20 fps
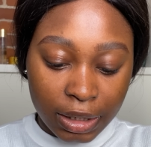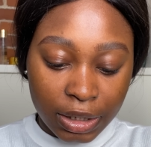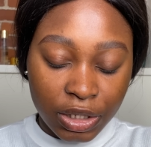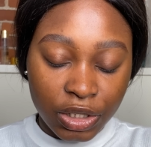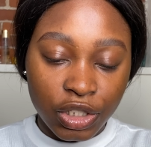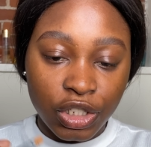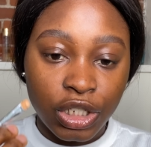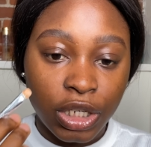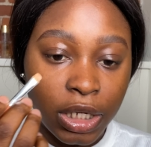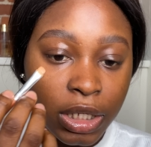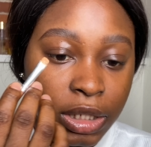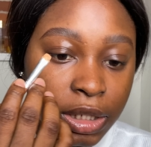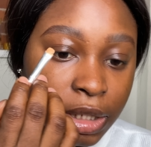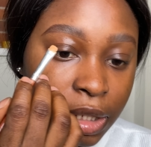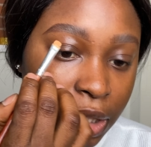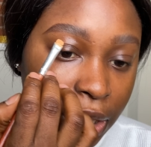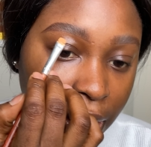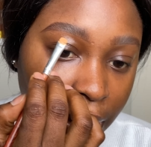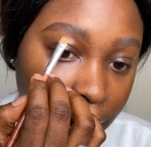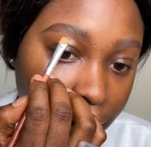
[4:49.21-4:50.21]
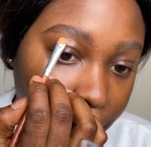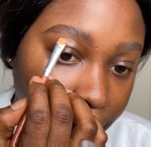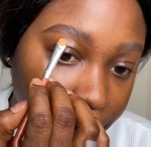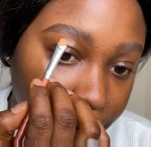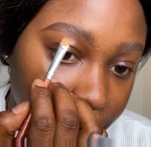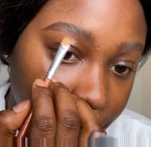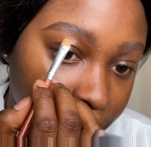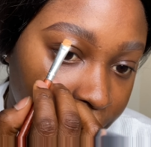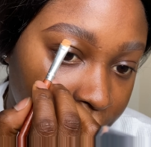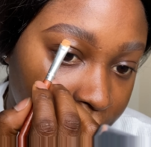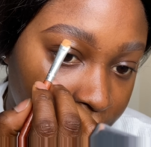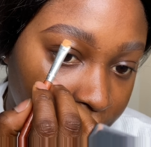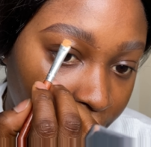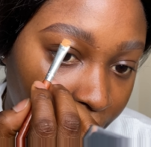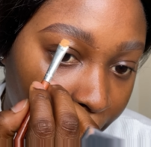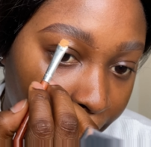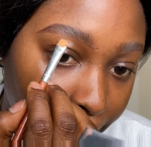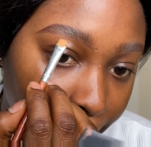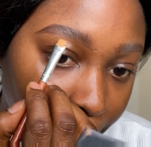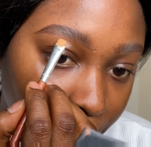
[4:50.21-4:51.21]
gently
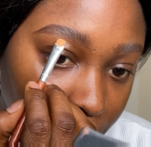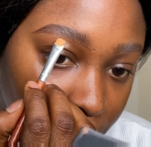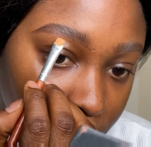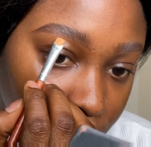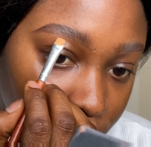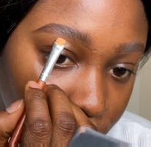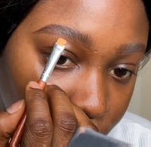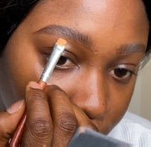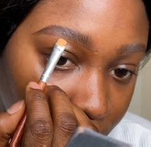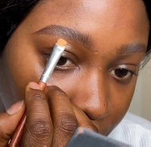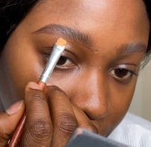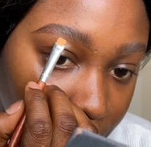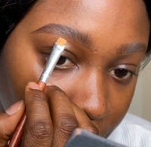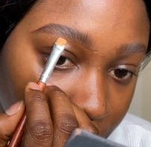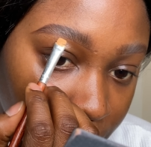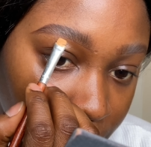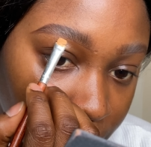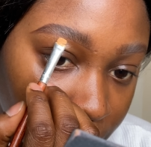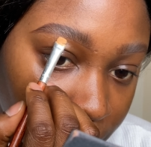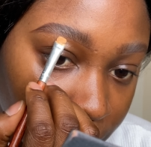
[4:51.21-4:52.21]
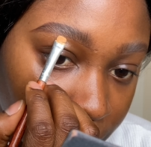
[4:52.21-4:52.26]
trace